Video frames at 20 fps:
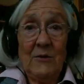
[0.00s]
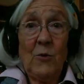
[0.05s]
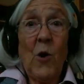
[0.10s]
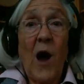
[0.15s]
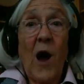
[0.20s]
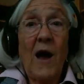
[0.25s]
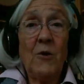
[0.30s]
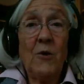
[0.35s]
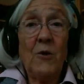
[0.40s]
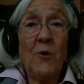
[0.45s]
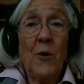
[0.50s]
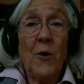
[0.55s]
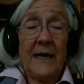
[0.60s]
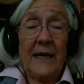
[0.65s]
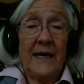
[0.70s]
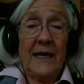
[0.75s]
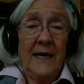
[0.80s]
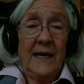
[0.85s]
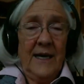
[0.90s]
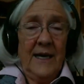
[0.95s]
a
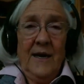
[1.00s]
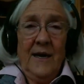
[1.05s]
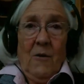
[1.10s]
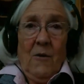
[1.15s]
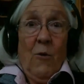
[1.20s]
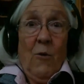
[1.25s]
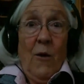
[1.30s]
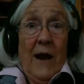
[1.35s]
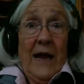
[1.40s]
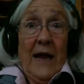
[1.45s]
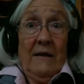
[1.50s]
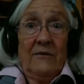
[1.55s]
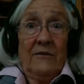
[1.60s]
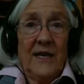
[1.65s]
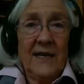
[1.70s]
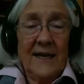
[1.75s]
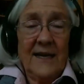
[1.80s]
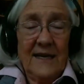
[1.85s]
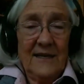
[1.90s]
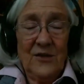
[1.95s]
quick way of
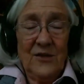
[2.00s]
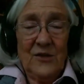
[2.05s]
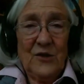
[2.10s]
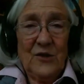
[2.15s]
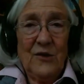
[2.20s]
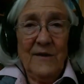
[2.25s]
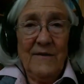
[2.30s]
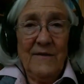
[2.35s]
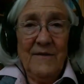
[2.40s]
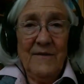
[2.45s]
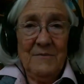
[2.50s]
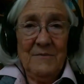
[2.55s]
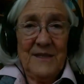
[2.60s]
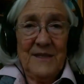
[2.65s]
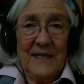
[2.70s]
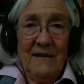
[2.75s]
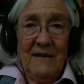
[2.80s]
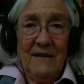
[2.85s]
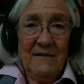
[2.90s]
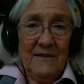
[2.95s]
getting control of
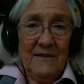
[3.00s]
themselves.